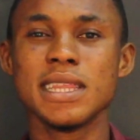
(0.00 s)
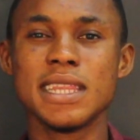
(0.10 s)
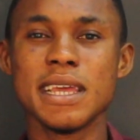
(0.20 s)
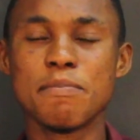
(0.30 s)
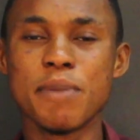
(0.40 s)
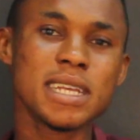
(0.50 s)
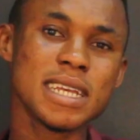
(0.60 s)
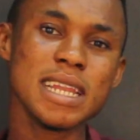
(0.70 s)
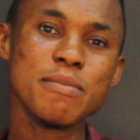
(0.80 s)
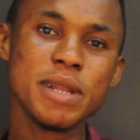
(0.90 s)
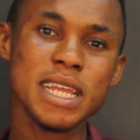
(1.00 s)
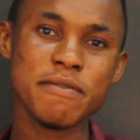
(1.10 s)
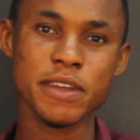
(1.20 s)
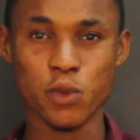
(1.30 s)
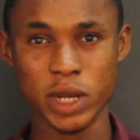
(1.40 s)
They partially
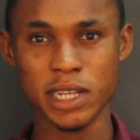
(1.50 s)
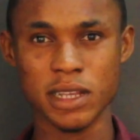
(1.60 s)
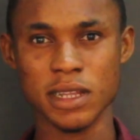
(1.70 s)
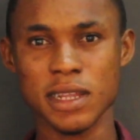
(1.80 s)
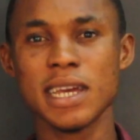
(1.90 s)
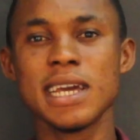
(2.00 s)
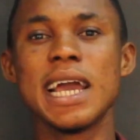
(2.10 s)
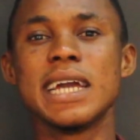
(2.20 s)
believe in religion